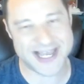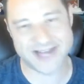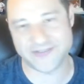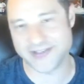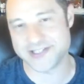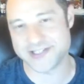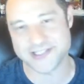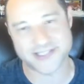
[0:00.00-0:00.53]
kind of
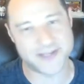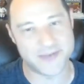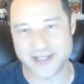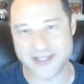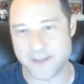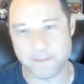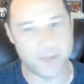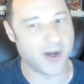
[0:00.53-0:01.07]
like just
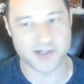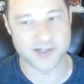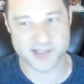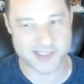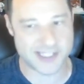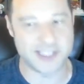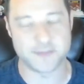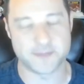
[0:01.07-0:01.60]
something that
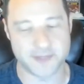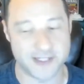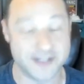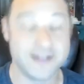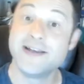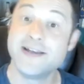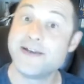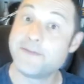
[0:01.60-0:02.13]
bars
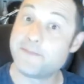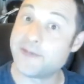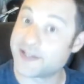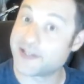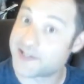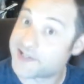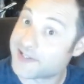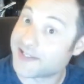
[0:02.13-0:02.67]
celebrate
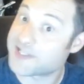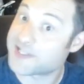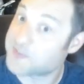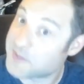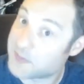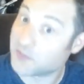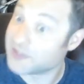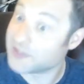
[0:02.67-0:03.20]
because it gets
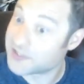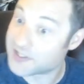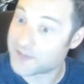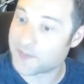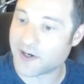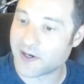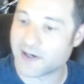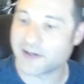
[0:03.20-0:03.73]
people into the
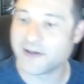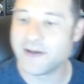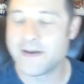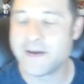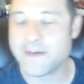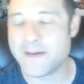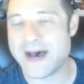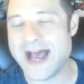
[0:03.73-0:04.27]
bar.
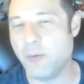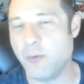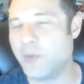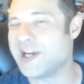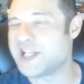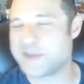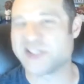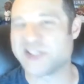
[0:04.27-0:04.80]
I
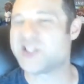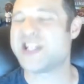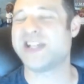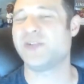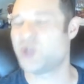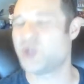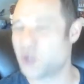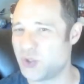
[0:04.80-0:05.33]
wouldn't
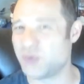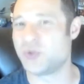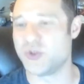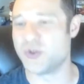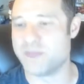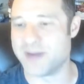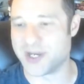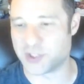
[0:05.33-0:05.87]
expect
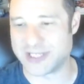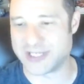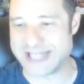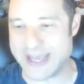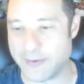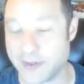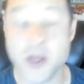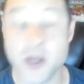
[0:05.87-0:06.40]
too much on
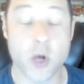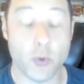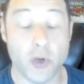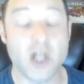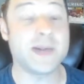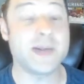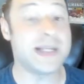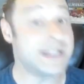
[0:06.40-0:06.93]
that one.
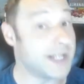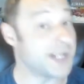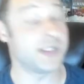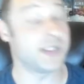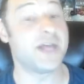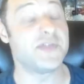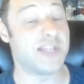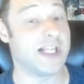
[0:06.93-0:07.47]
Royal Caribbean
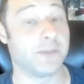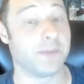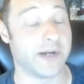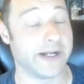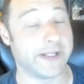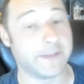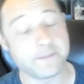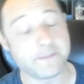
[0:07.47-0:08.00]
does love
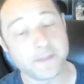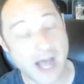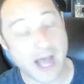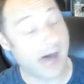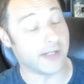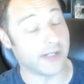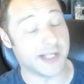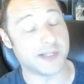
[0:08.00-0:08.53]
celebrating
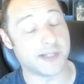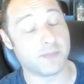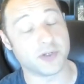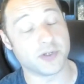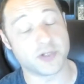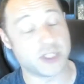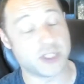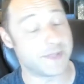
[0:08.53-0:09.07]
holidays on
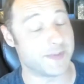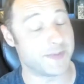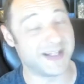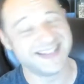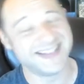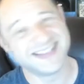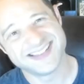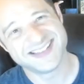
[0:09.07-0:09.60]
board their ships,
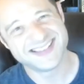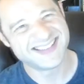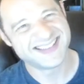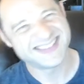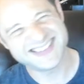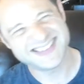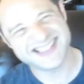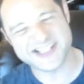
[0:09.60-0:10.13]
but
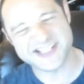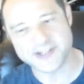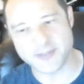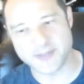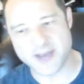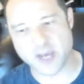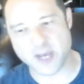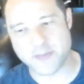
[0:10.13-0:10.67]
Cinco
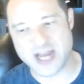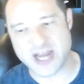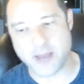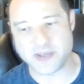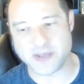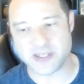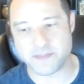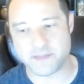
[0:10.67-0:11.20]
de Mayo may
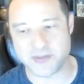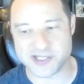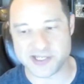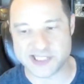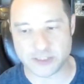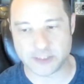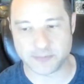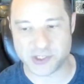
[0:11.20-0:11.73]
not be the
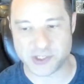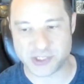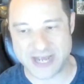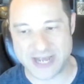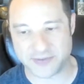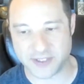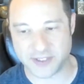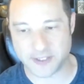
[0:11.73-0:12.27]
biggest celebration
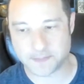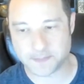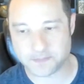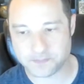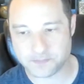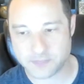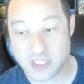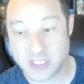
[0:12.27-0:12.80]
out there.
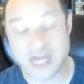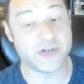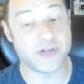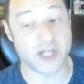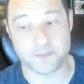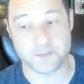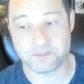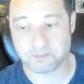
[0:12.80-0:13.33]
You never
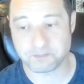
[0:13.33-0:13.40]
know.